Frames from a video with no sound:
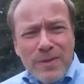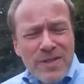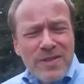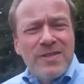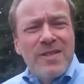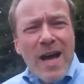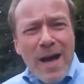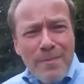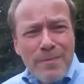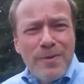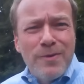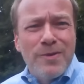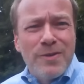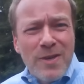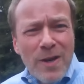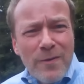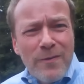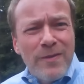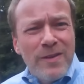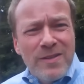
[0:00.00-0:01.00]
to stop
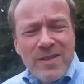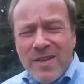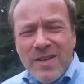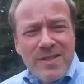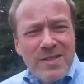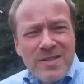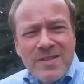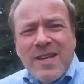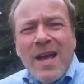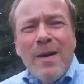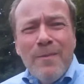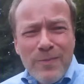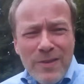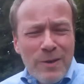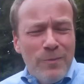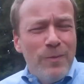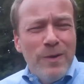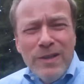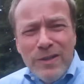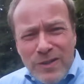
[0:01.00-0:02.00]
yourself. It's
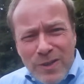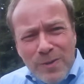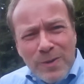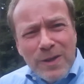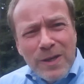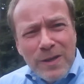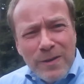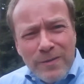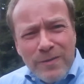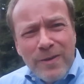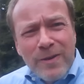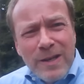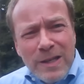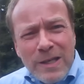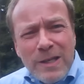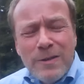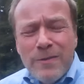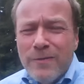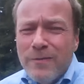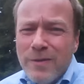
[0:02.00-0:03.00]
tempting. We do it in a very
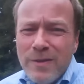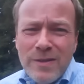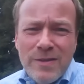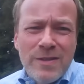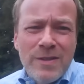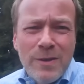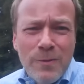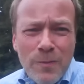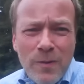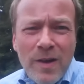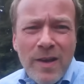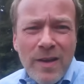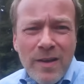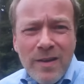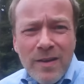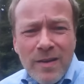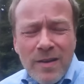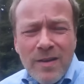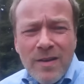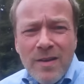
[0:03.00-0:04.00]
convincing way.
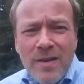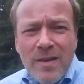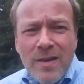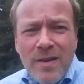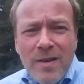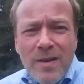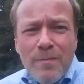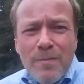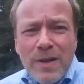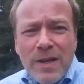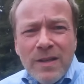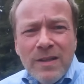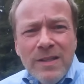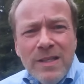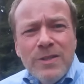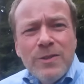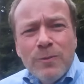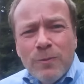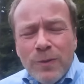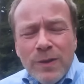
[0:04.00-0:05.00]
But at
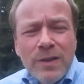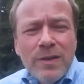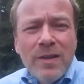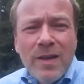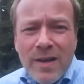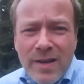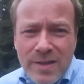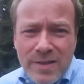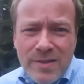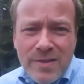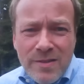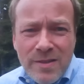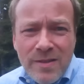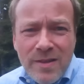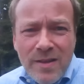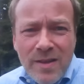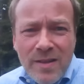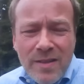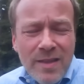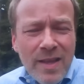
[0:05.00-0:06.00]
least realize
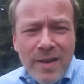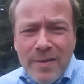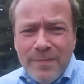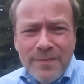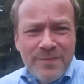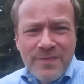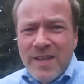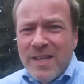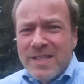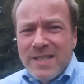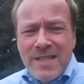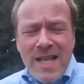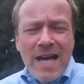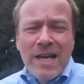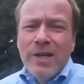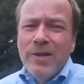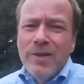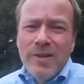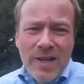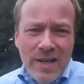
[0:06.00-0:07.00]
that it's not
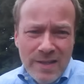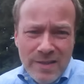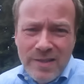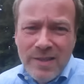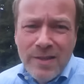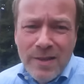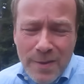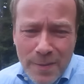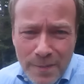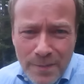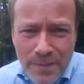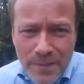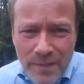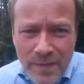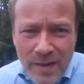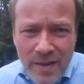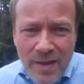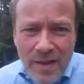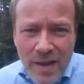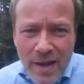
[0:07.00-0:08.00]
a good idea.
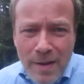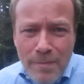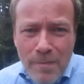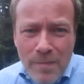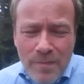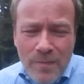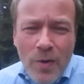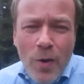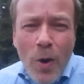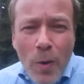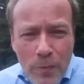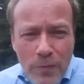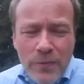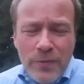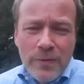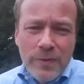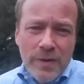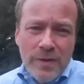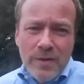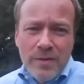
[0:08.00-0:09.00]
And
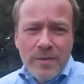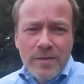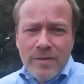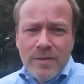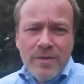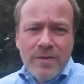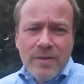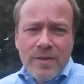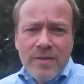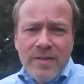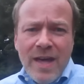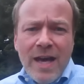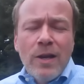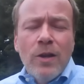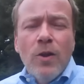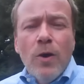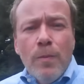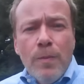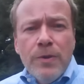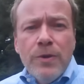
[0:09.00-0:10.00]
hopefully
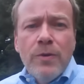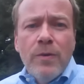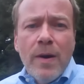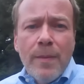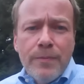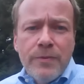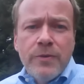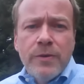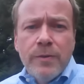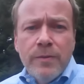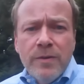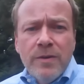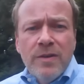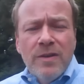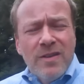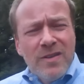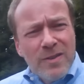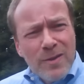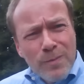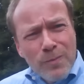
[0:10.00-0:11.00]
that'll open you up to
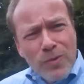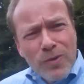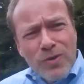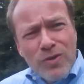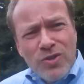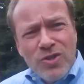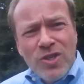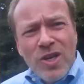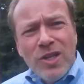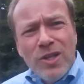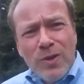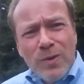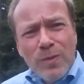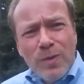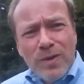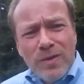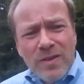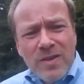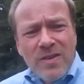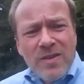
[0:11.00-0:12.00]
the more
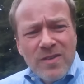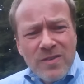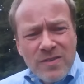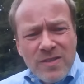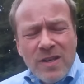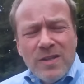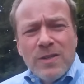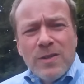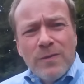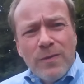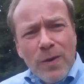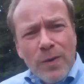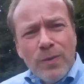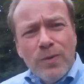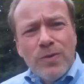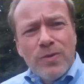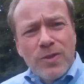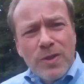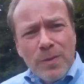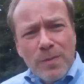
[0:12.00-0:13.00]
genuine sense of
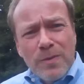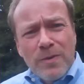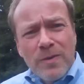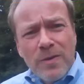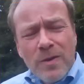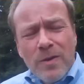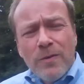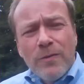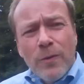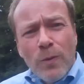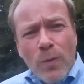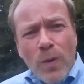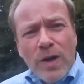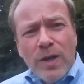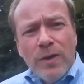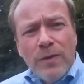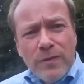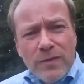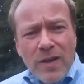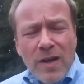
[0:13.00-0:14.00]
ownership for what
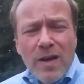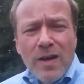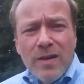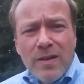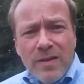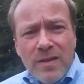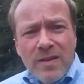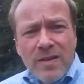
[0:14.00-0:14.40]
you've done